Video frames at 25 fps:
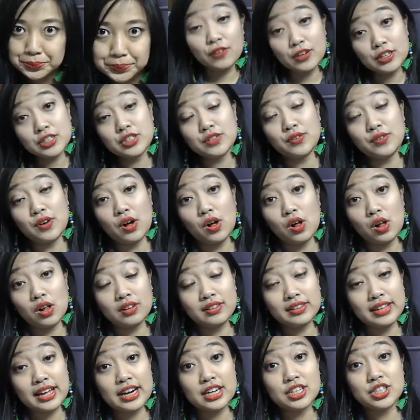First of all,
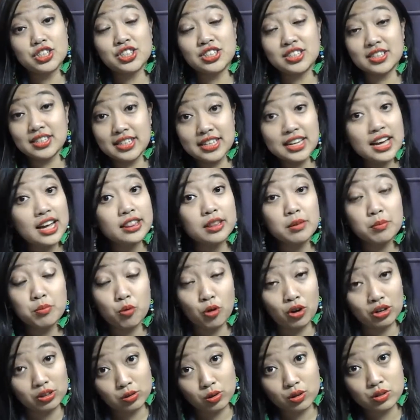there's Dia de
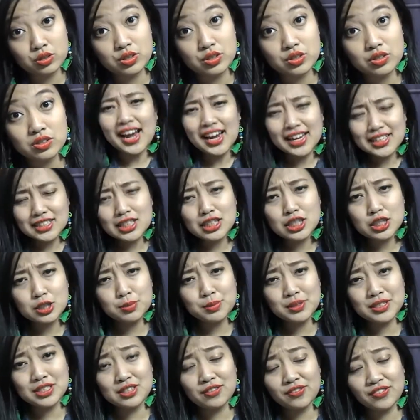Muertos. It's a
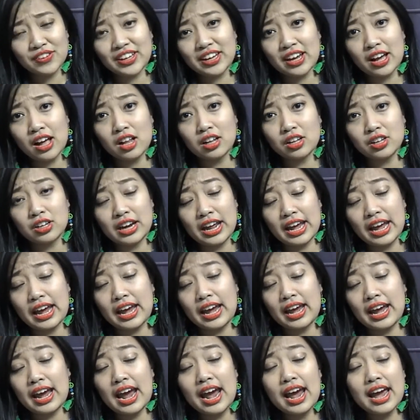specific
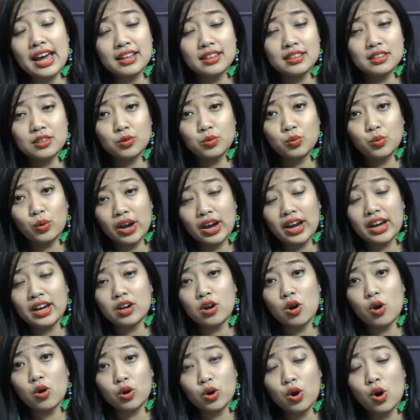holiday, and the way
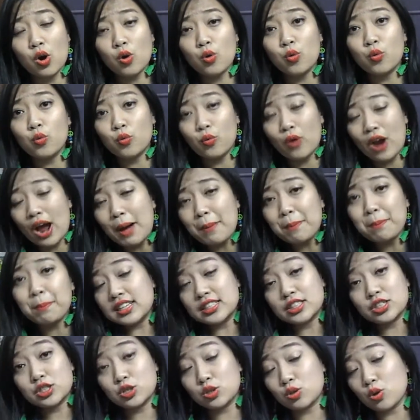Coco wrapped
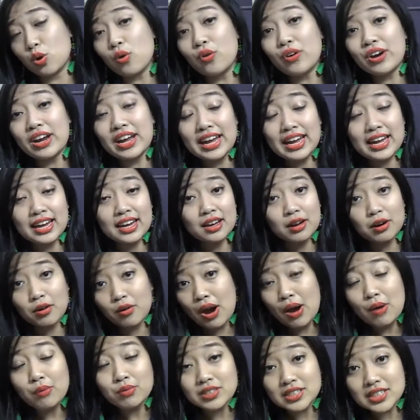its story
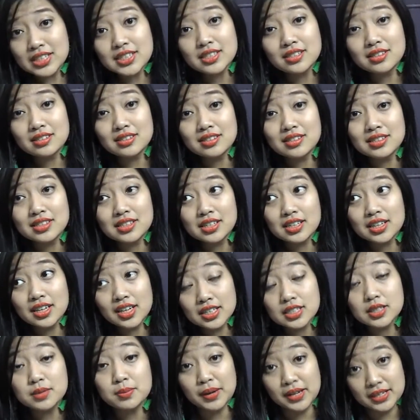around it
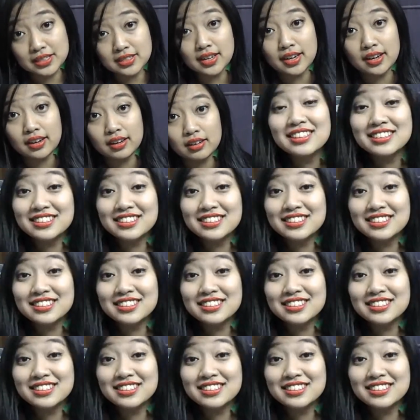is amazing.